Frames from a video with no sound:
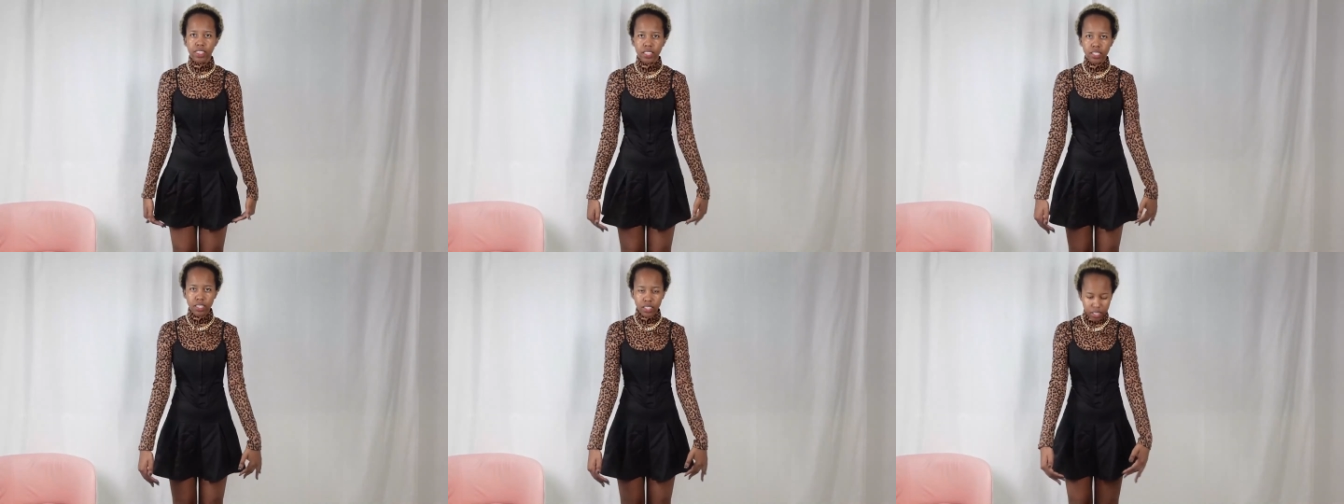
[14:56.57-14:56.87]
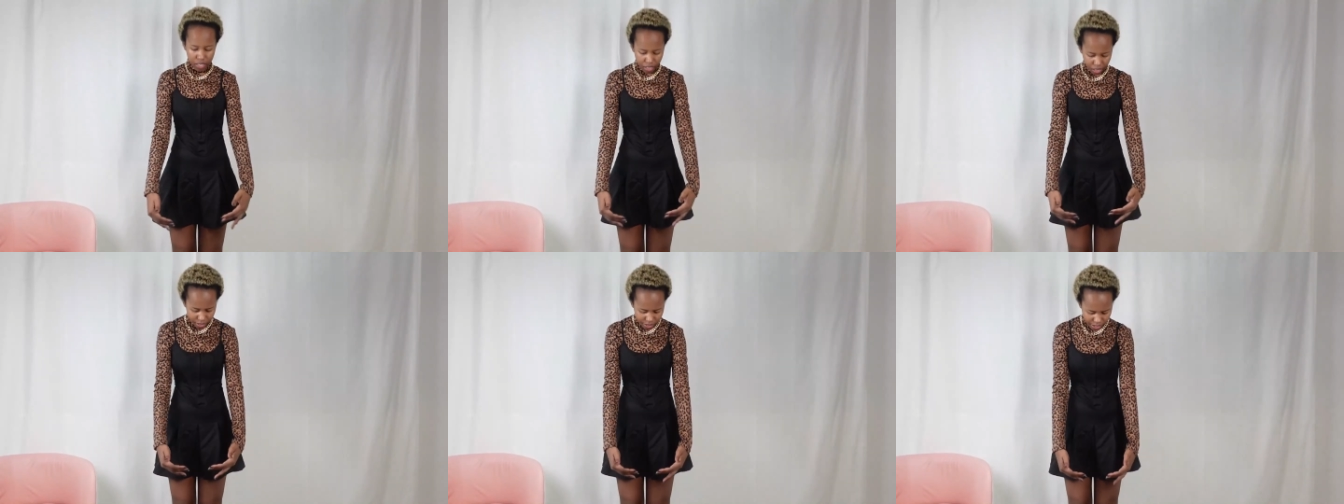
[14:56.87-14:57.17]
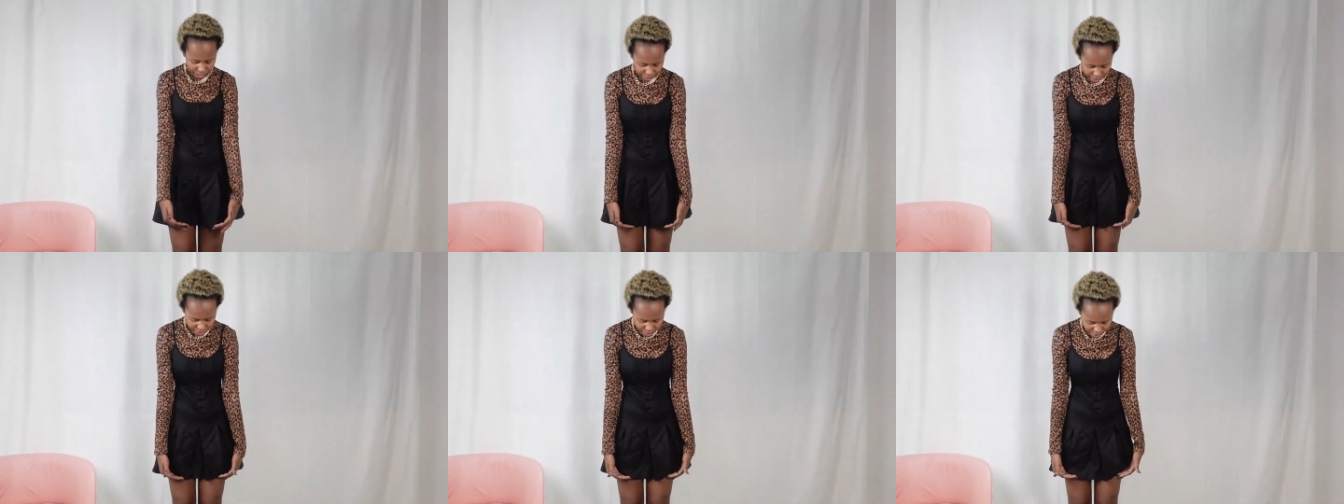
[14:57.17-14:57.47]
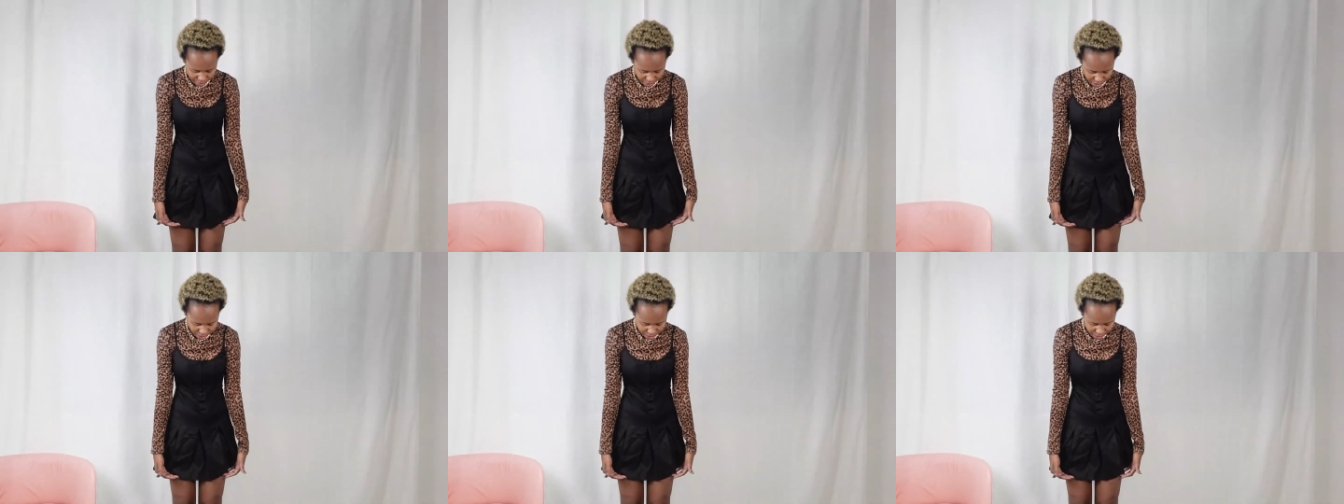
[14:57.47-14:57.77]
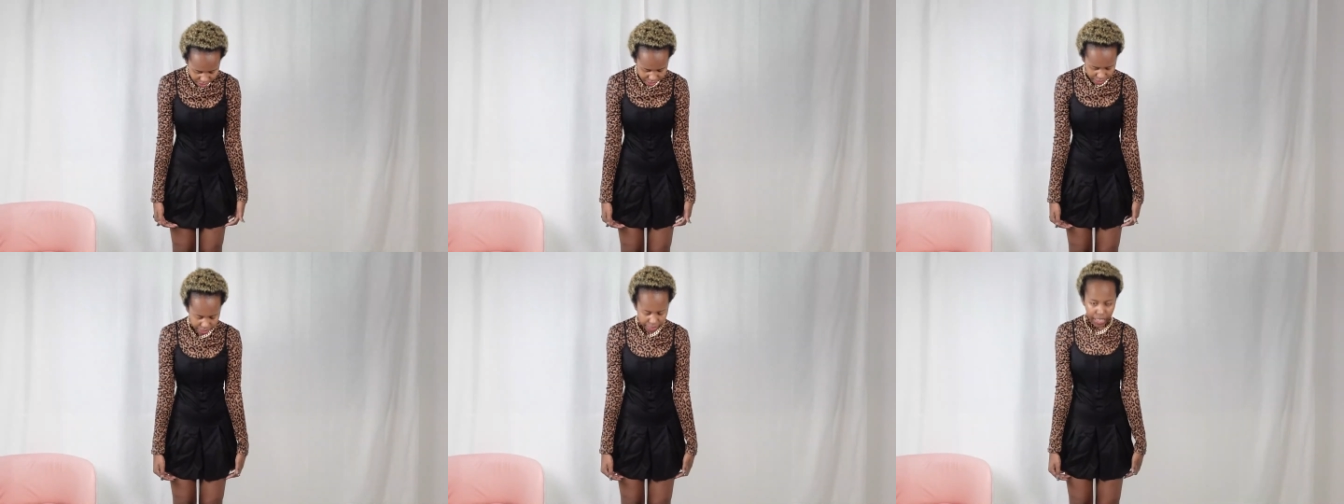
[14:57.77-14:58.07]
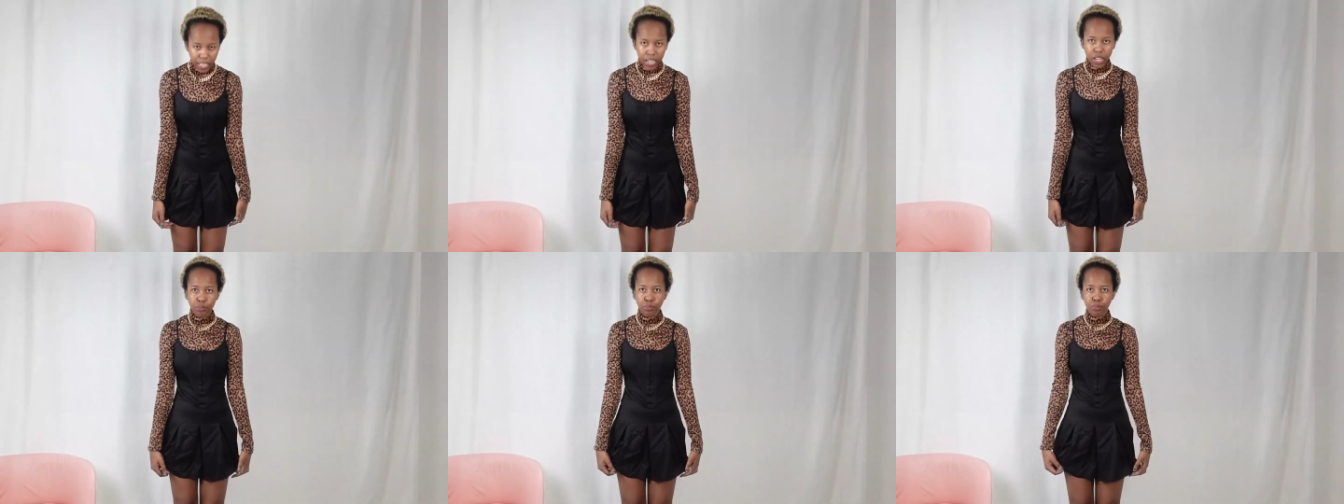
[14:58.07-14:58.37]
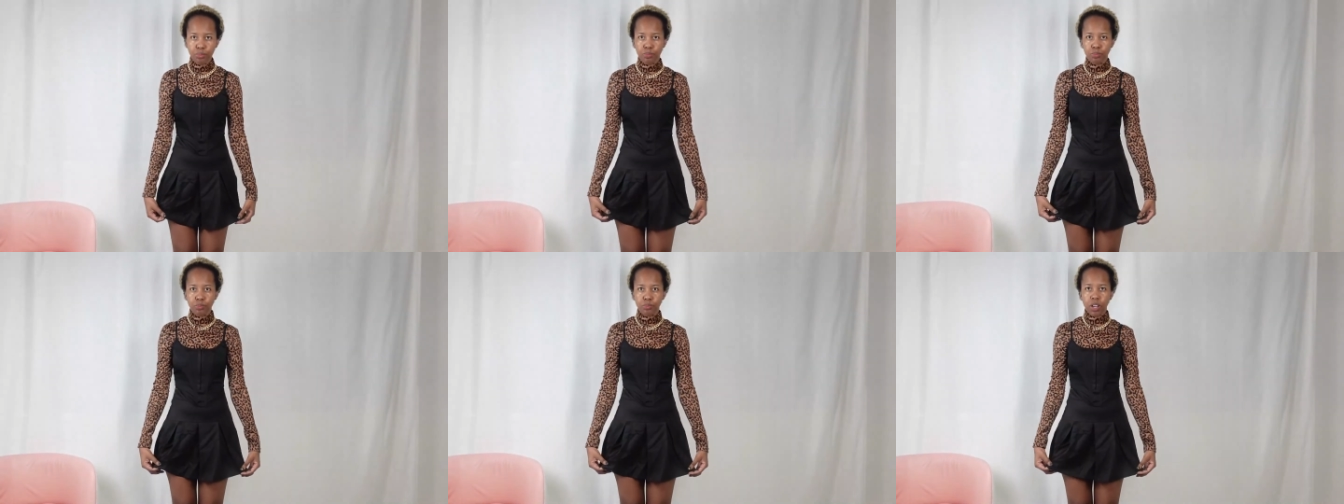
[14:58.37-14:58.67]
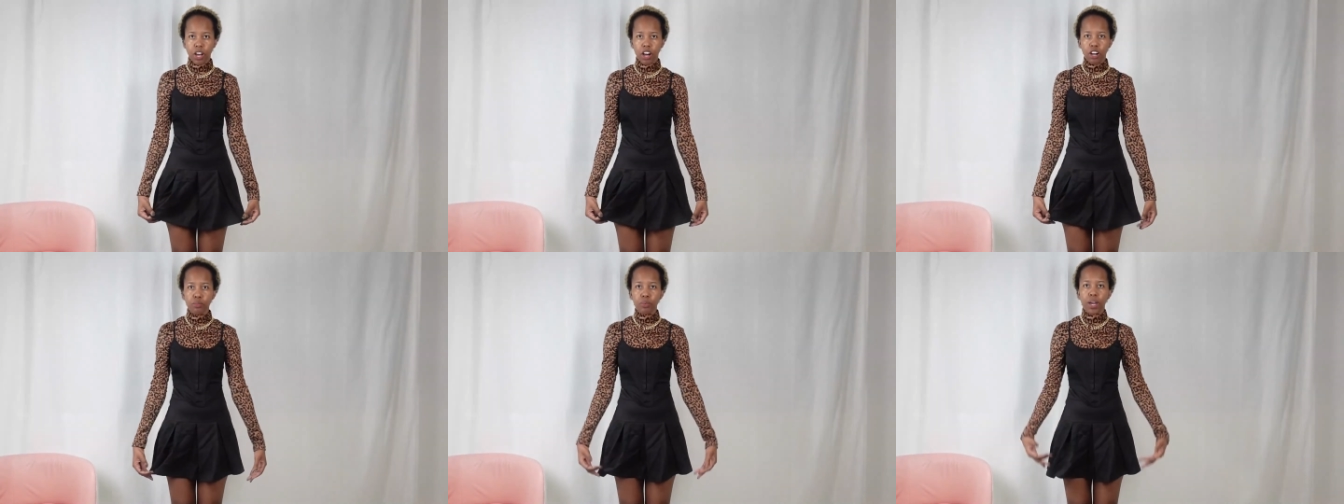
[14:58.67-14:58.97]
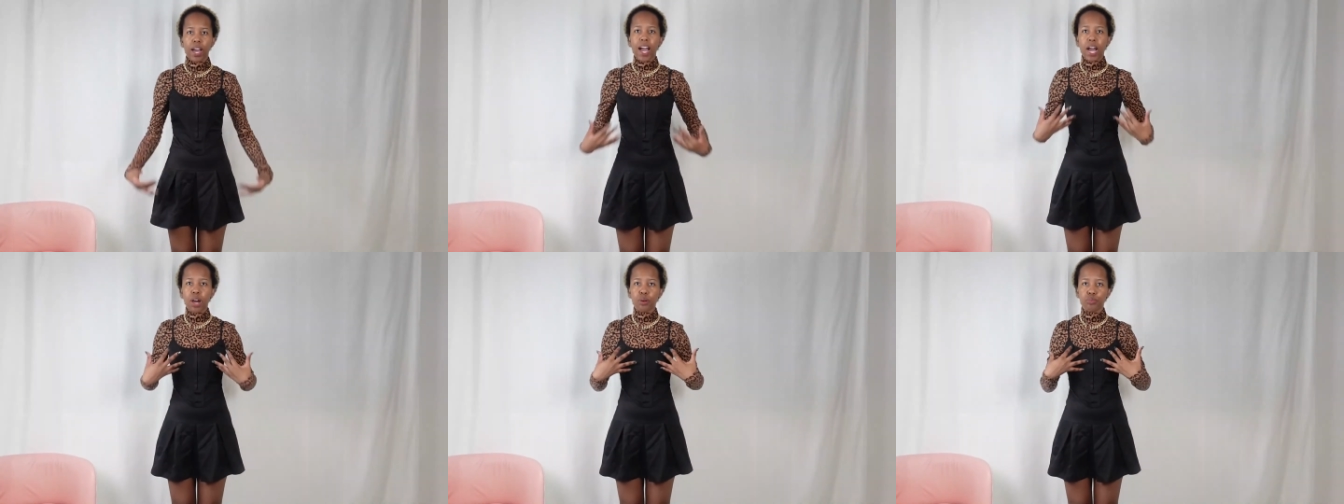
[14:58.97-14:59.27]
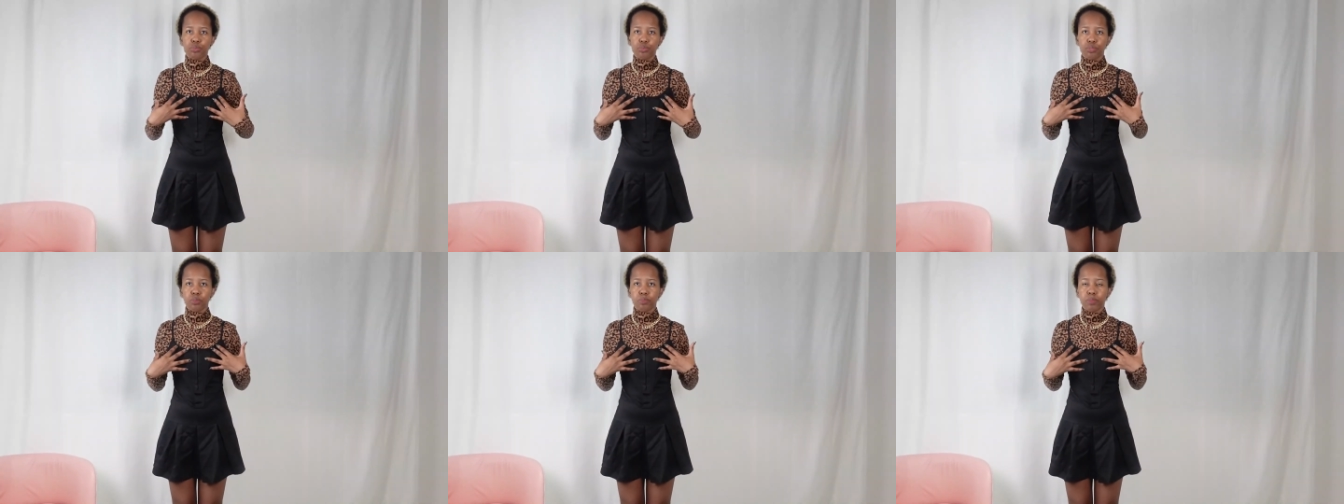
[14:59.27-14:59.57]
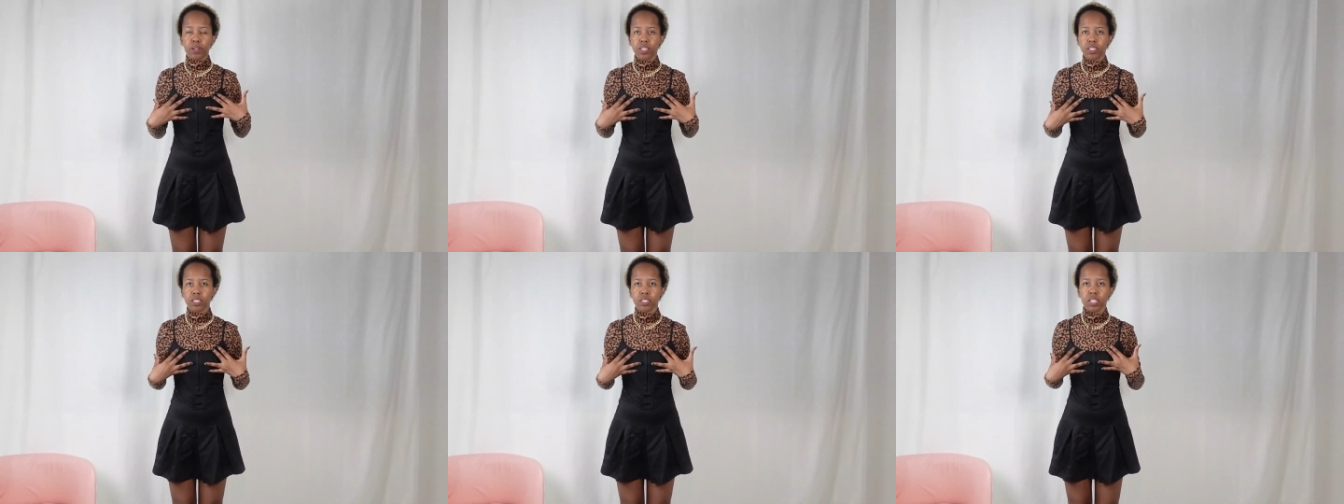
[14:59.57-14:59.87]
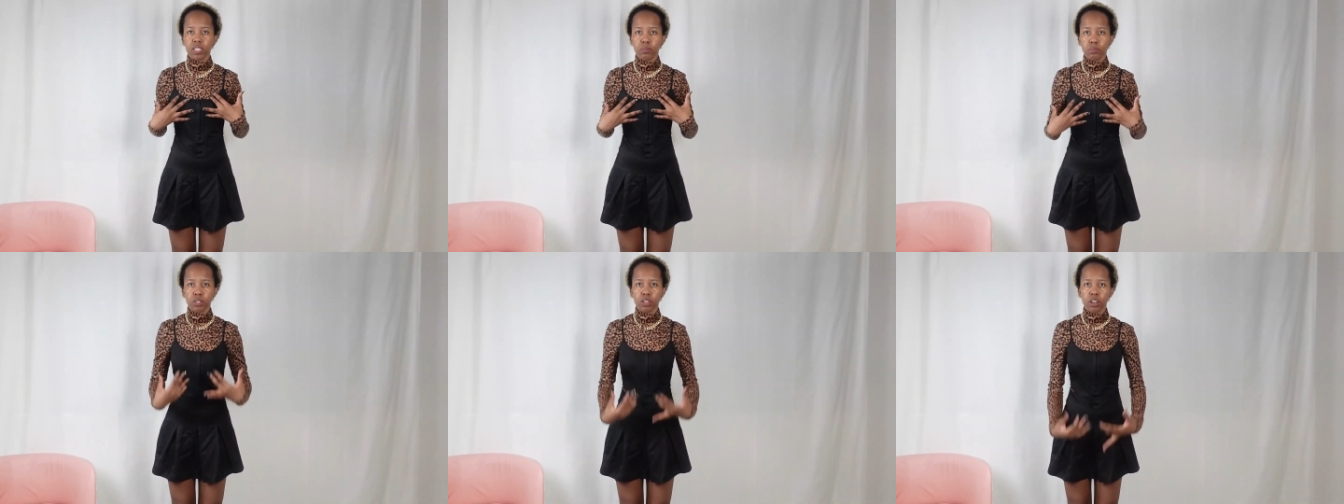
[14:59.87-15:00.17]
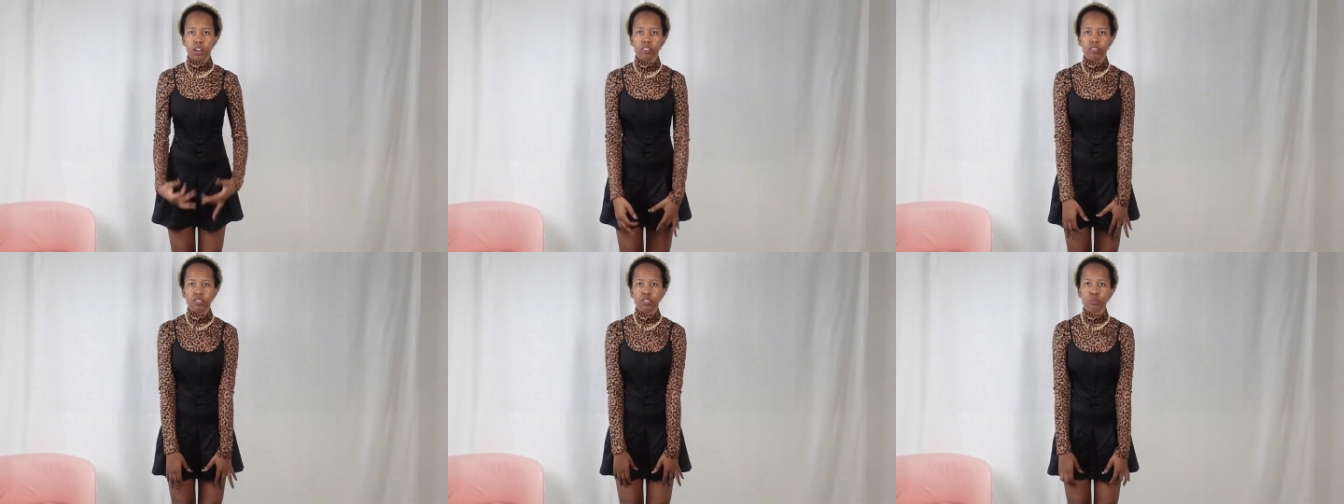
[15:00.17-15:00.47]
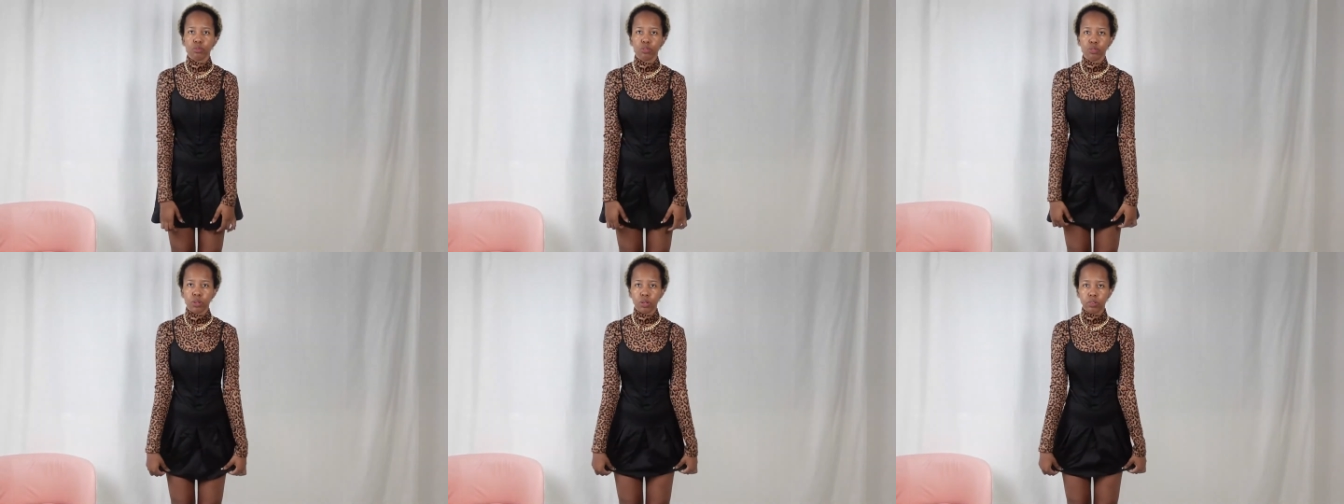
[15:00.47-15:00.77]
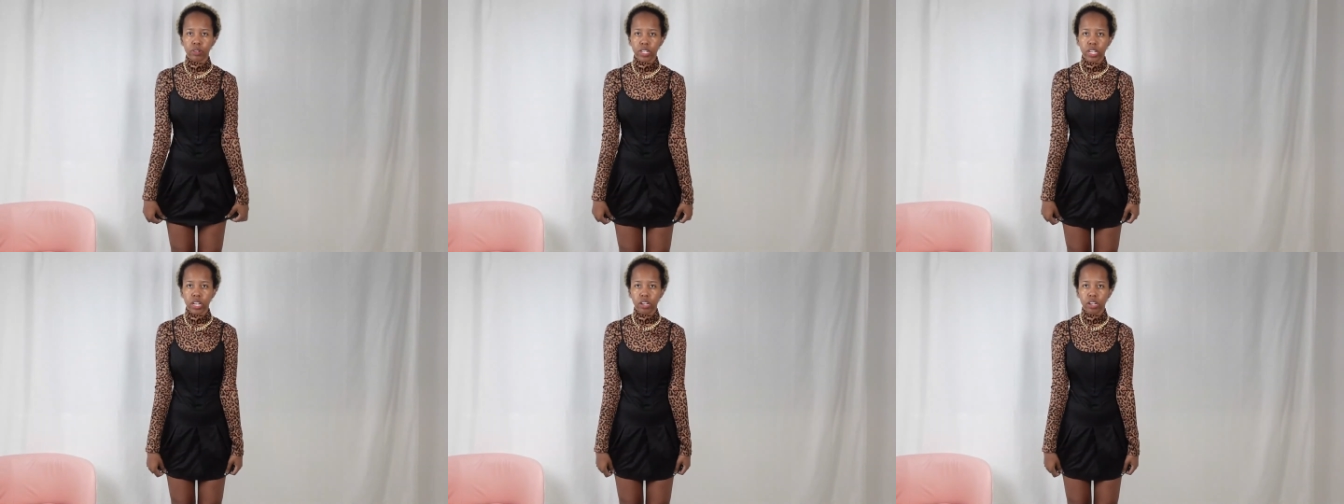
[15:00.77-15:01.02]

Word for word: This is a length that I, I, I would personally be comfortable wearing